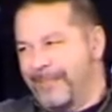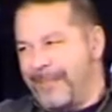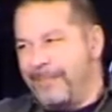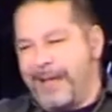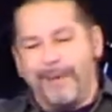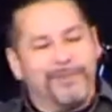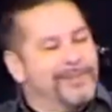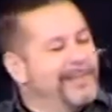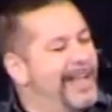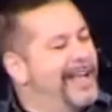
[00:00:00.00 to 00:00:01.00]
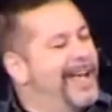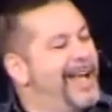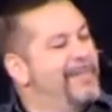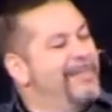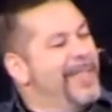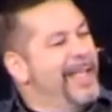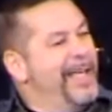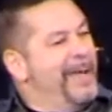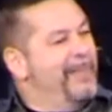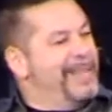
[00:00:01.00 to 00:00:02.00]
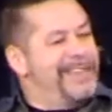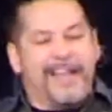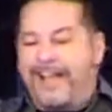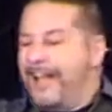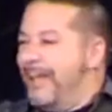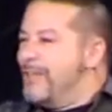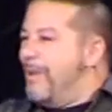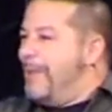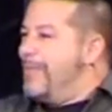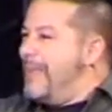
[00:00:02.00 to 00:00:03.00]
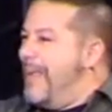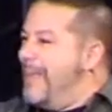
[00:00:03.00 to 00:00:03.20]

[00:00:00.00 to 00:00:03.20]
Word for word: Sometimes. Um, but uh, so I'm using